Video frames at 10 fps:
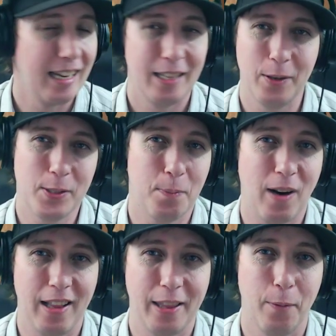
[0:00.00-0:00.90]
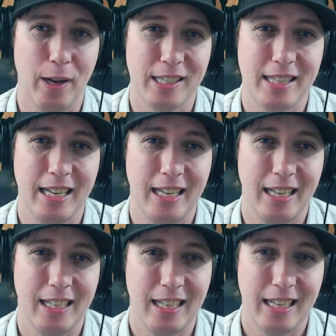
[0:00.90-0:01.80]
Those are probably the ones
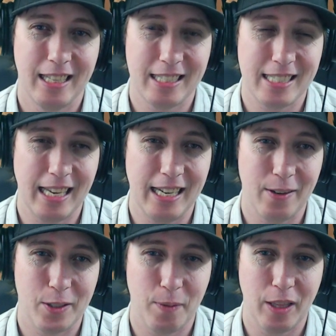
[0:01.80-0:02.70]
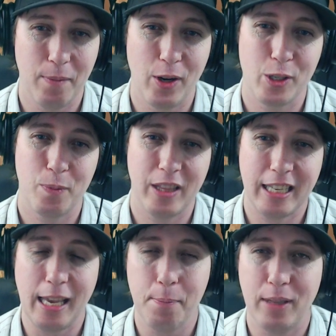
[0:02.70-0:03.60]
that stand out to me the most. But the
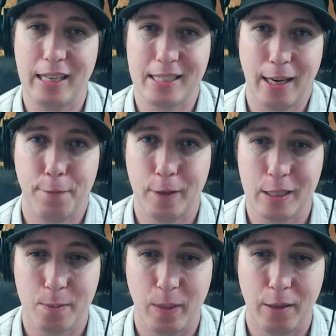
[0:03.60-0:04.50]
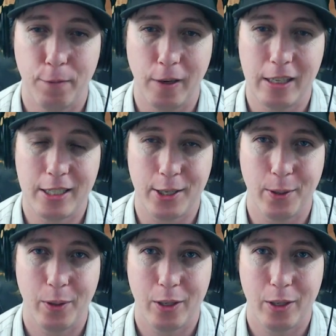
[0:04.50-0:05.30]
gameplay stuff has been fun too.